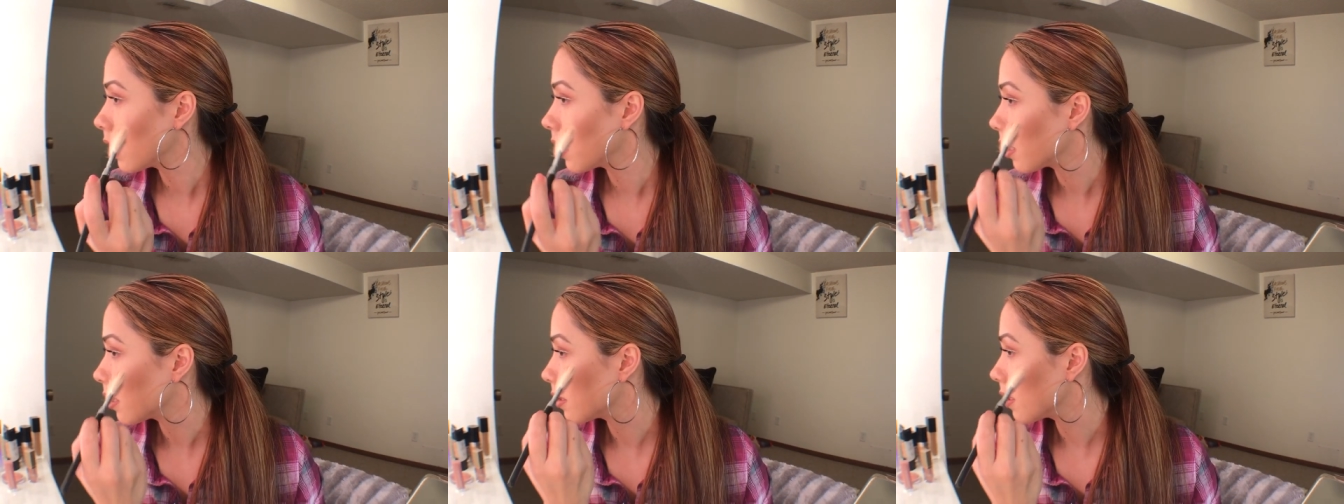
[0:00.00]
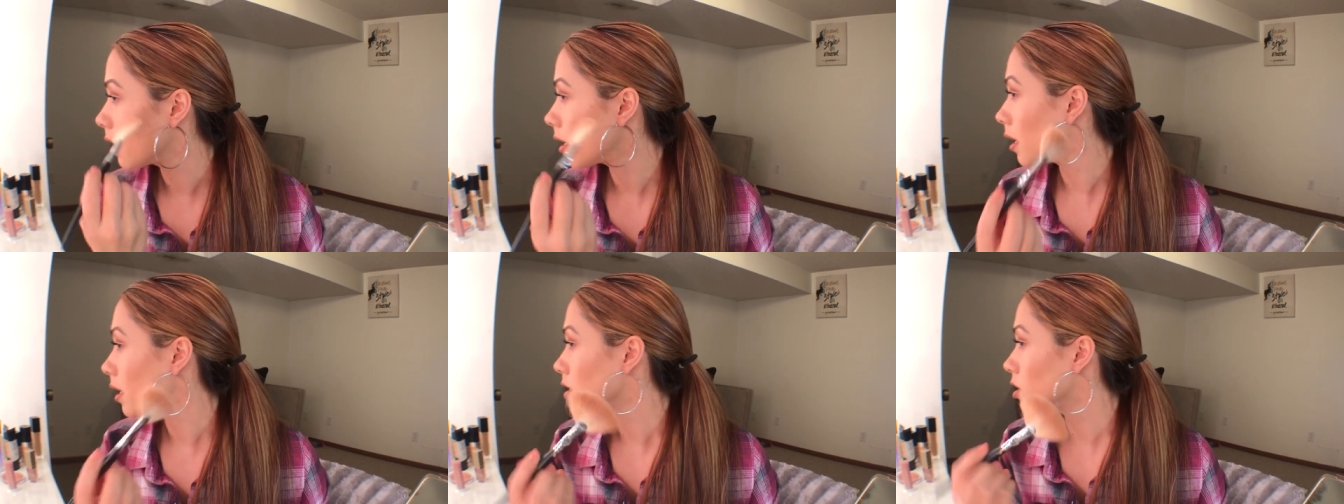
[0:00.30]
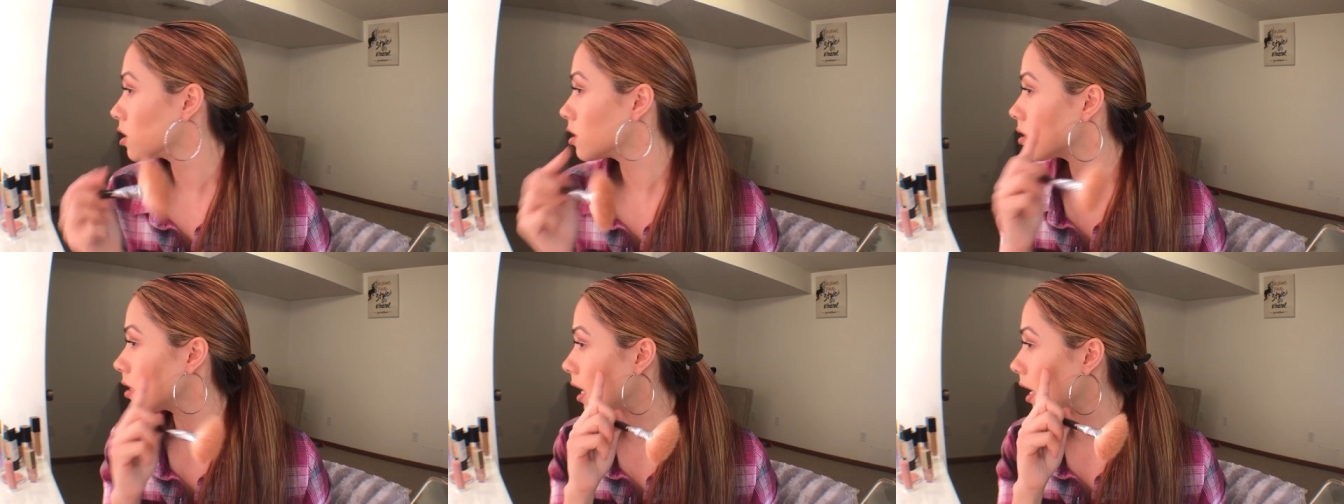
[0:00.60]
And then
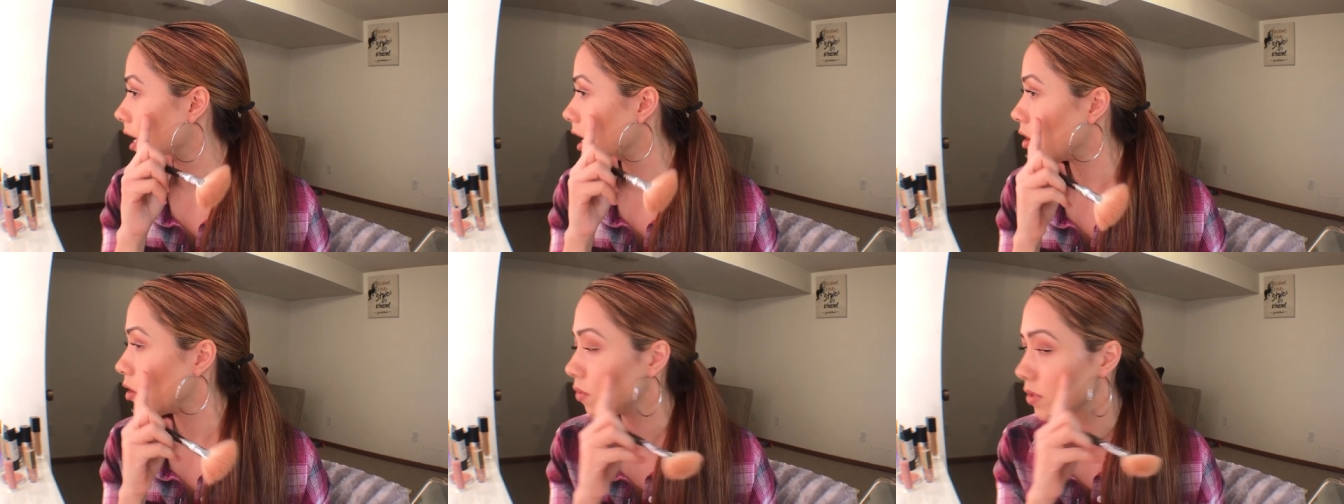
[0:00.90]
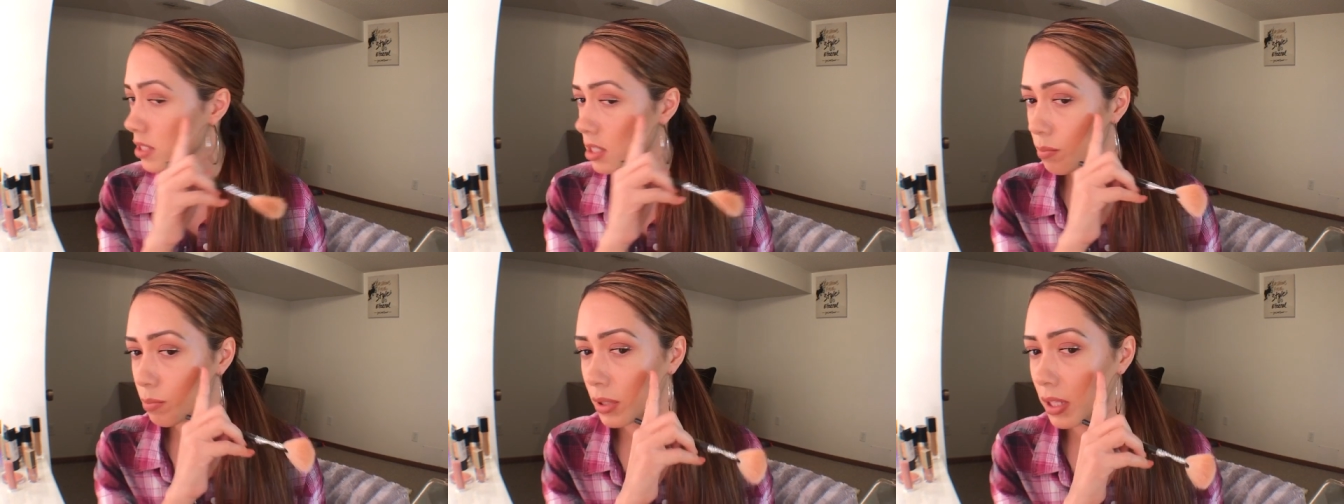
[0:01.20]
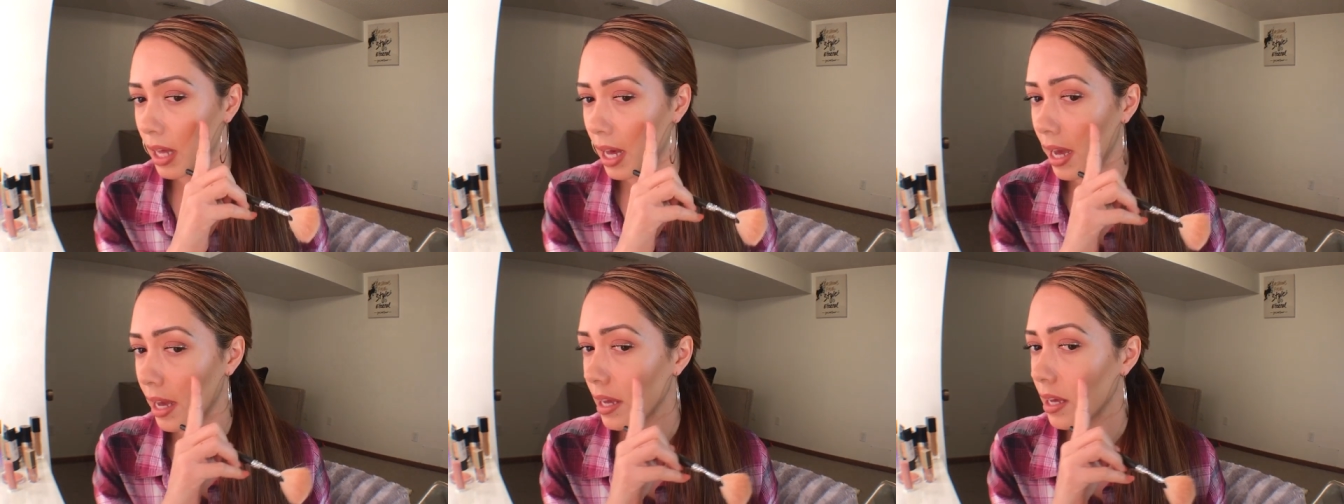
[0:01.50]
I always
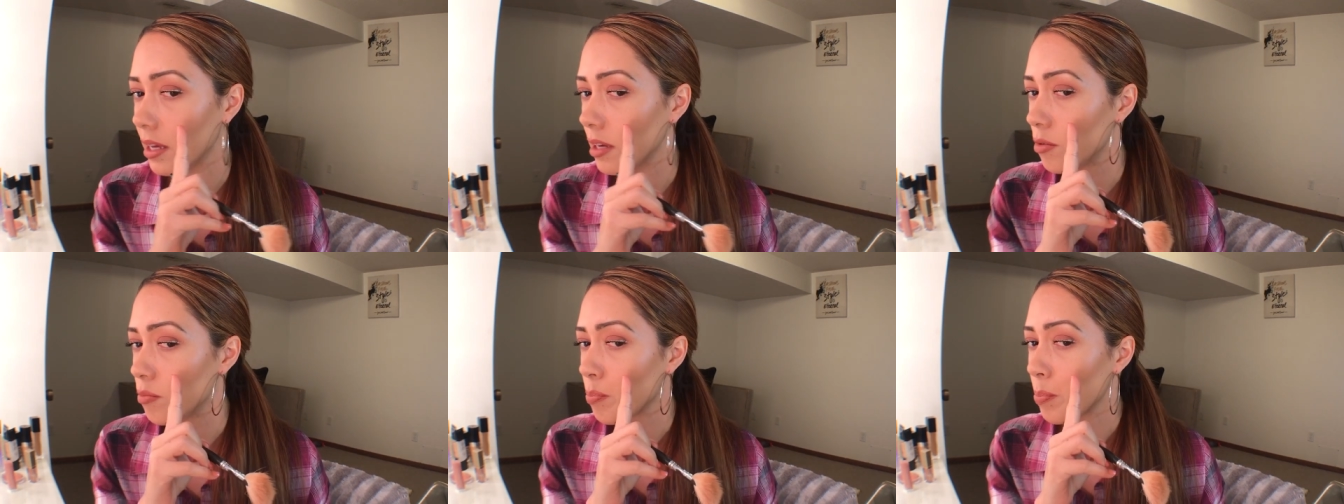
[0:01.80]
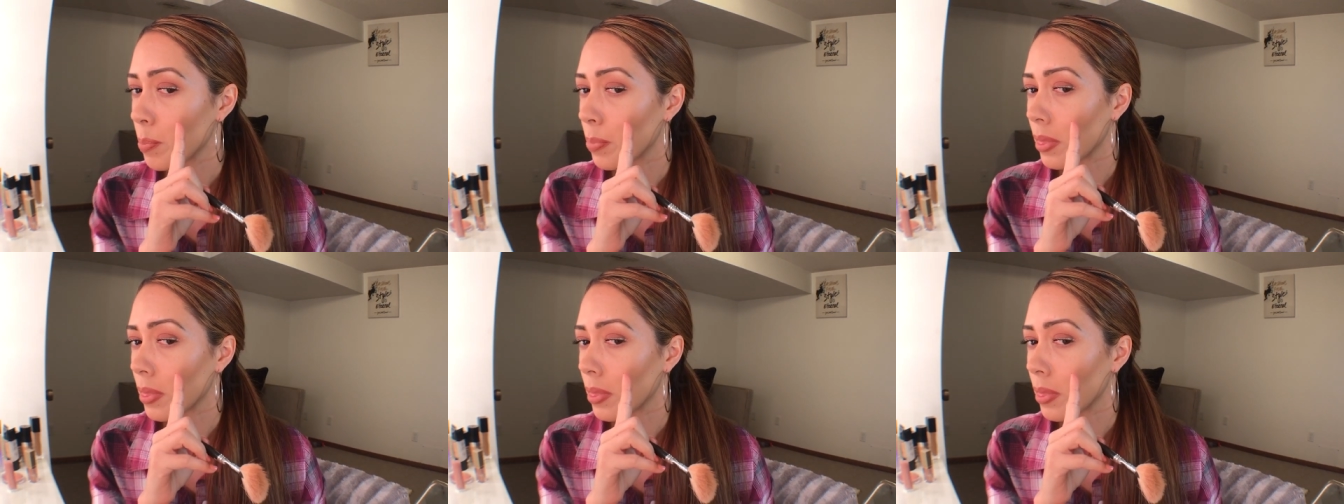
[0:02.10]
apply it